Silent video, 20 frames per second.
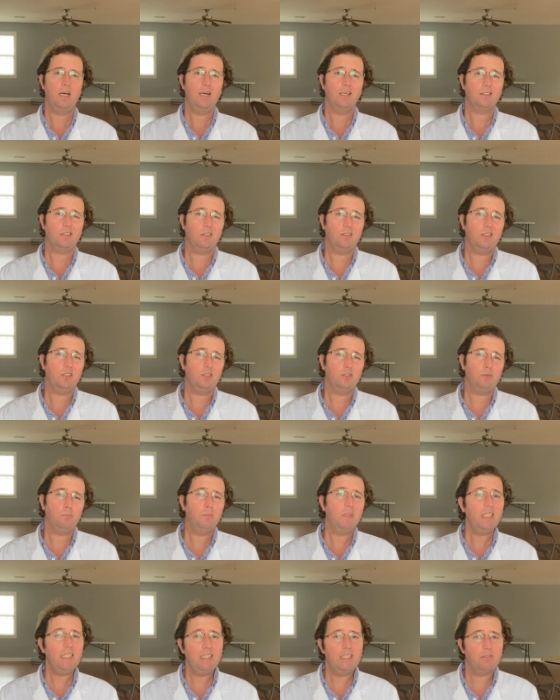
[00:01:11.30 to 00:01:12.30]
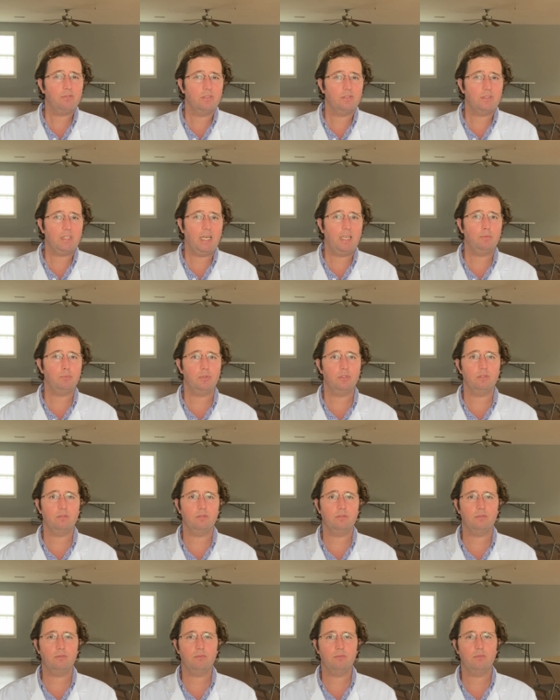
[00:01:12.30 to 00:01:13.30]
So there's many different types of
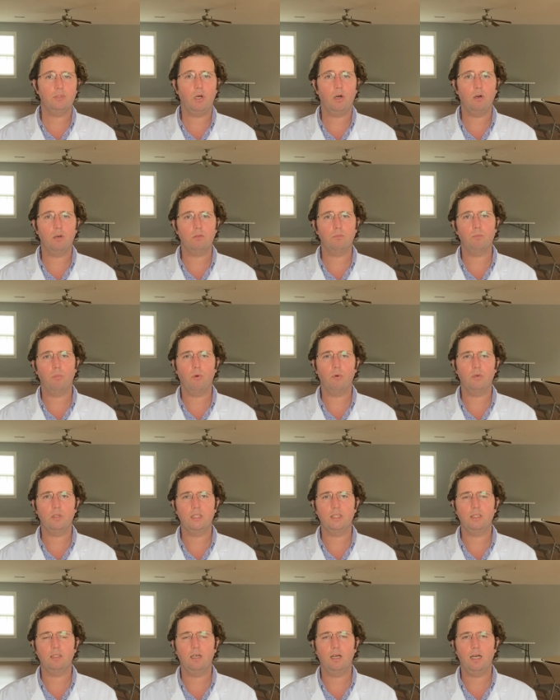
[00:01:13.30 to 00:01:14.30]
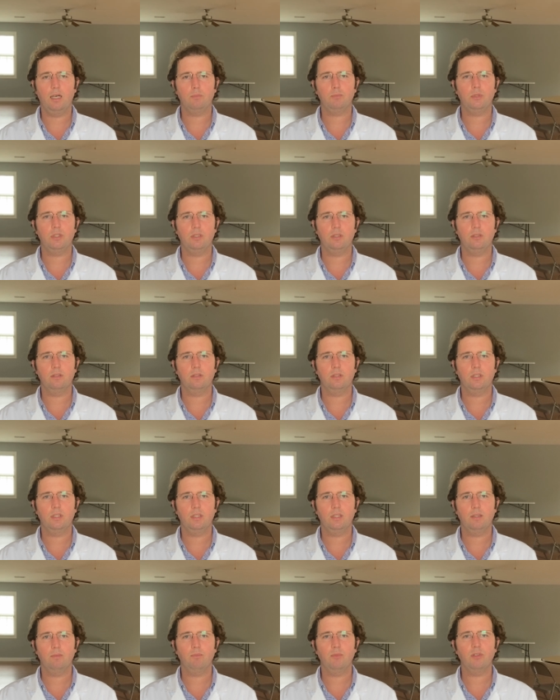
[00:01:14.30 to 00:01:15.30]
dog boarding options.
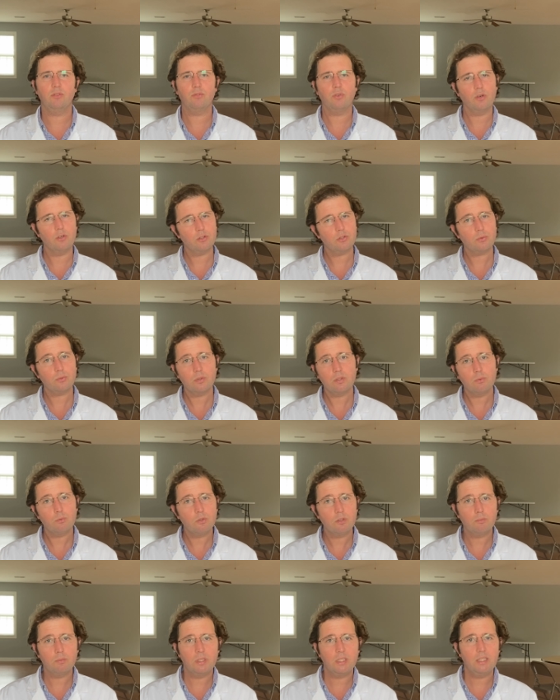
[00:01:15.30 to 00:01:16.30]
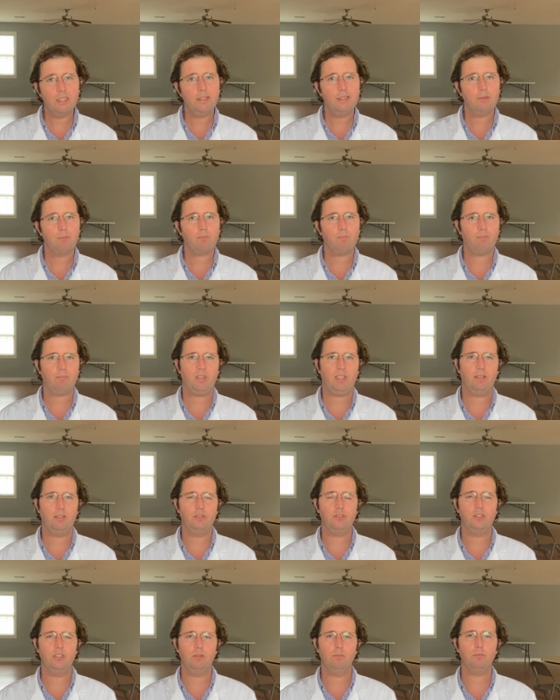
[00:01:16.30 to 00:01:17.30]
The first one would be
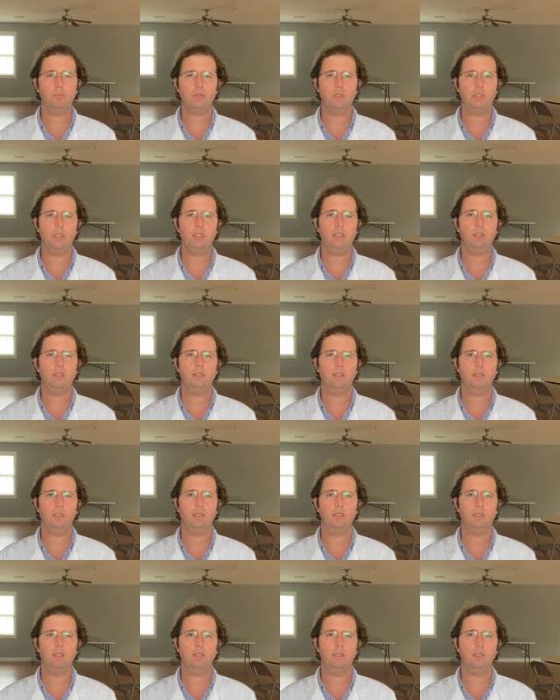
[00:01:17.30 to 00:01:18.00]
simply